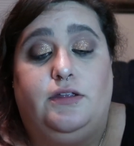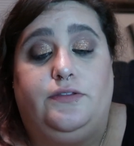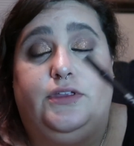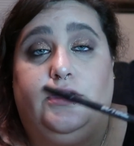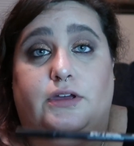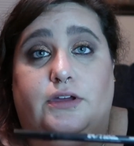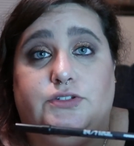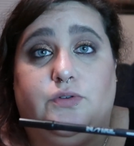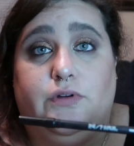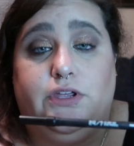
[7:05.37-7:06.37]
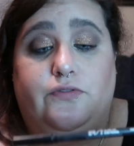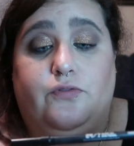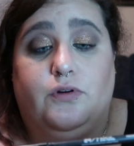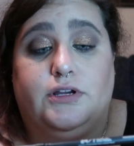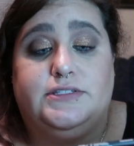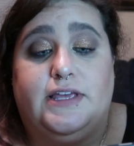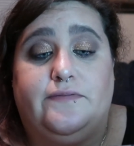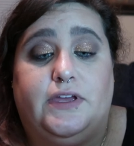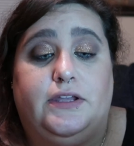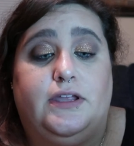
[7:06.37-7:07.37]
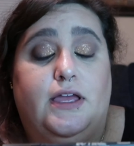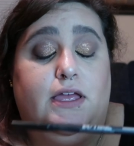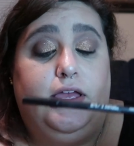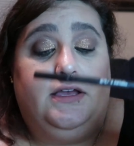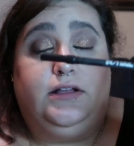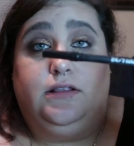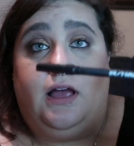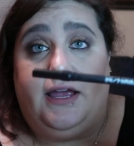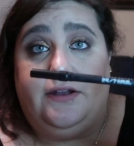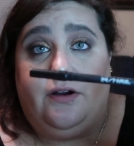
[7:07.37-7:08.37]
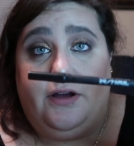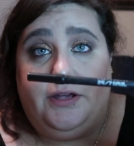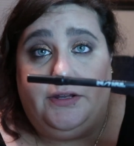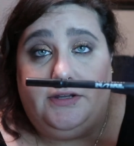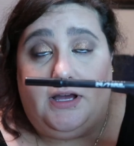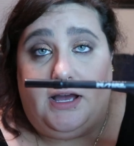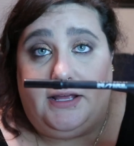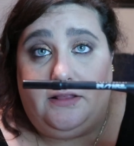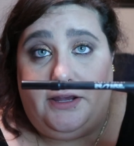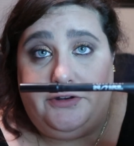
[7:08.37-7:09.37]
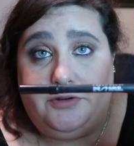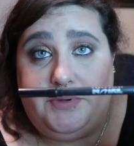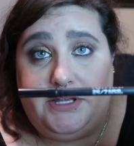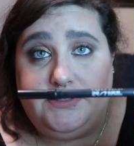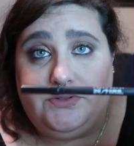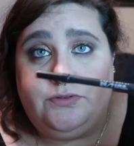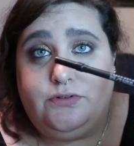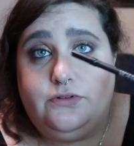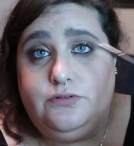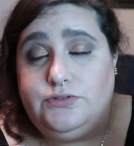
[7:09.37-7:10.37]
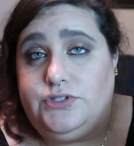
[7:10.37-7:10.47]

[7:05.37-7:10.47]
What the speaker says: the 24/7 Glide On eyeliner pencil.